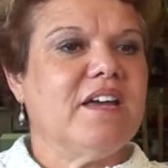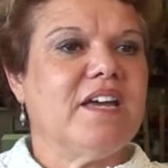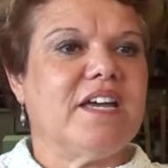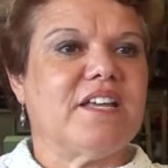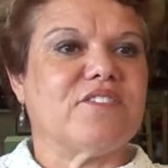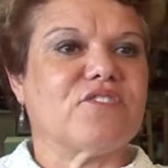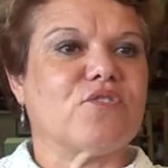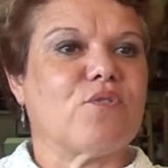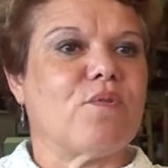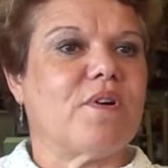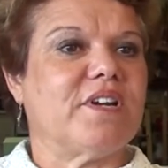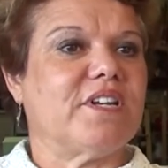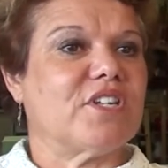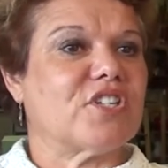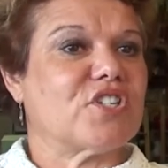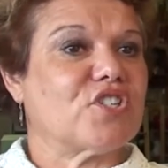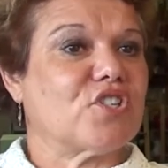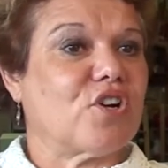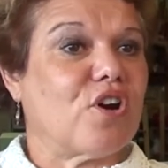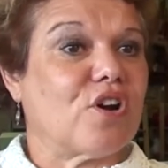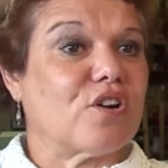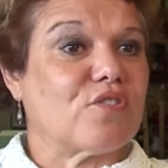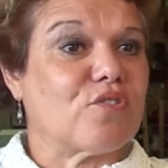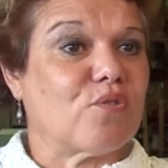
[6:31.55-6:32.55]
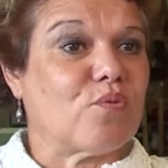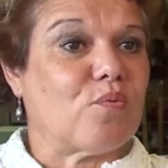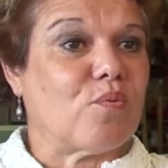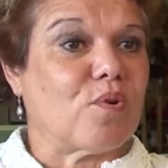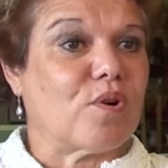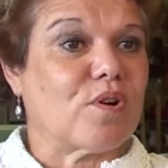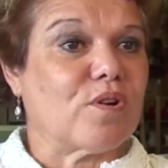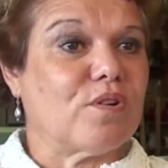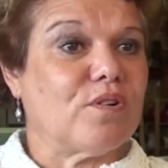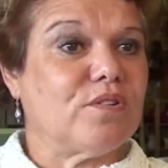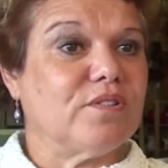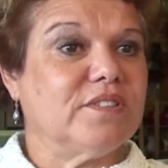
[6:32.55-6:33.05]
It's going to shock the
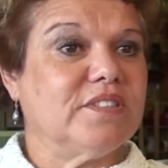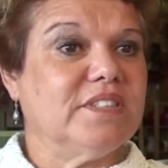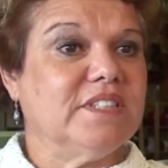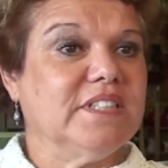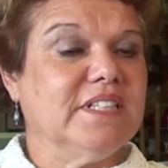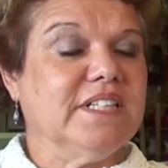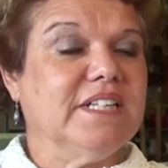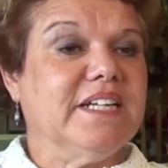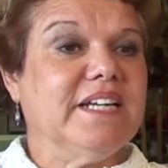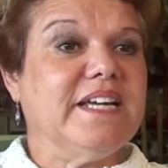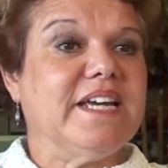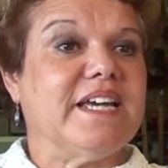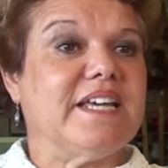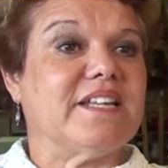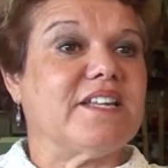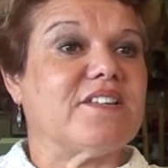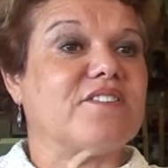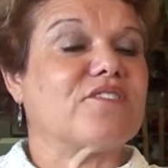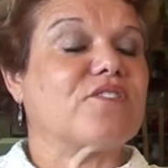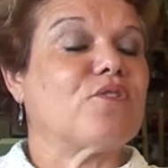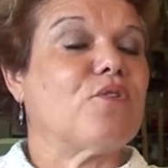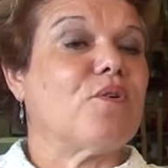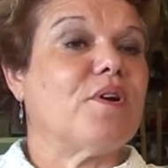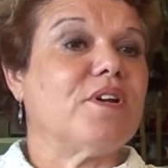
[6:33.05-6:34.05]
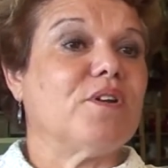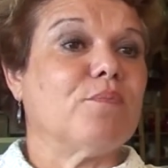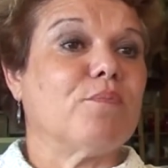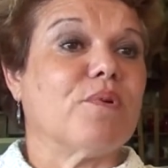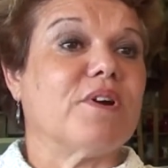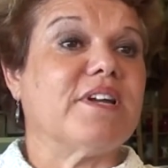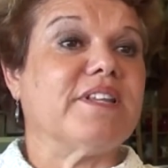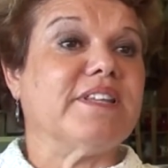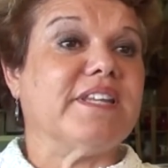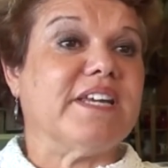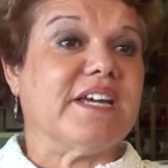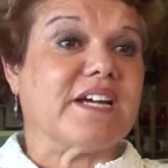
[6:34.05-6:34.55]
world, and it's going to
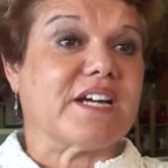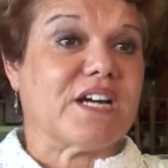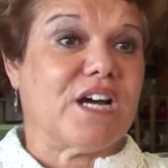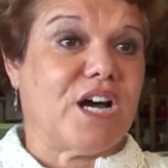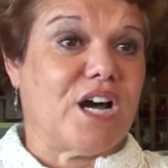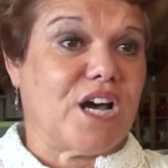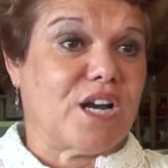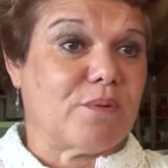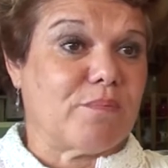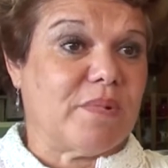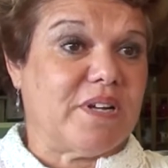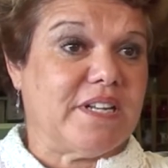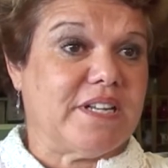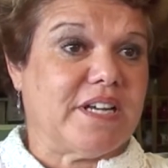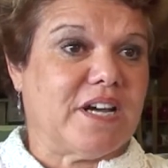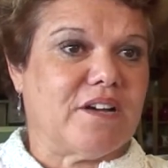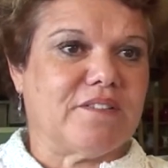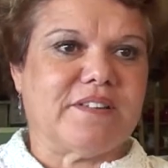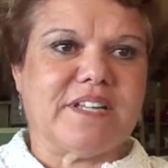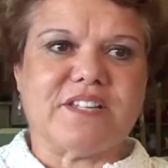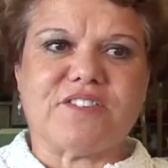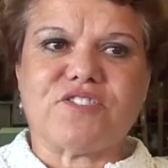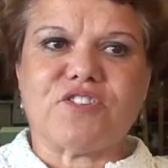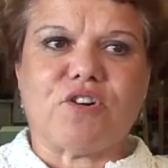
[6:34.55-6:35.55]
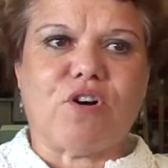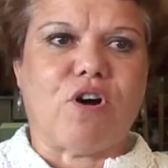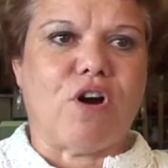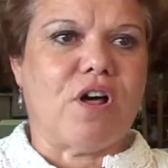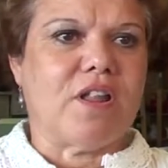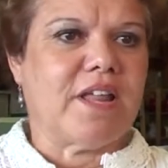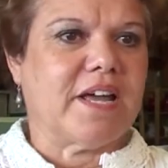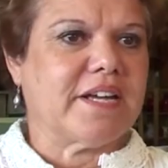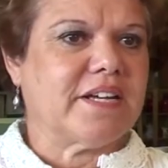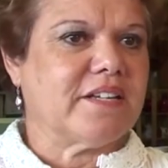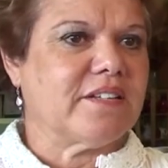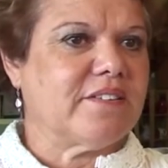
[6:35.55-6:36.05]
bring the economy down. That's
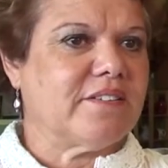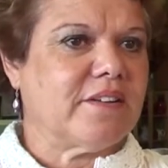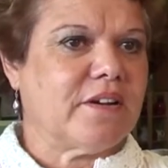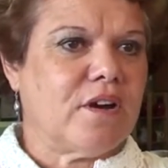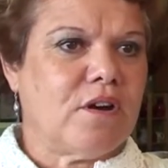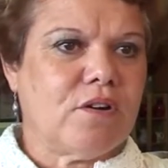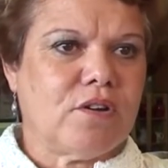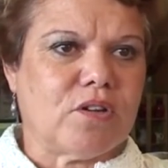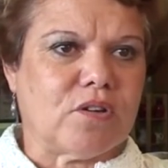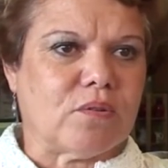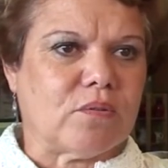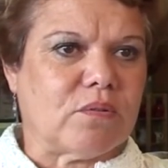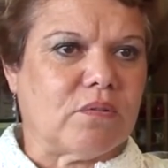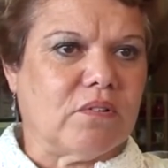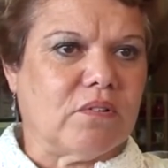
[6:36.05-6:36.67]
all I could tell you.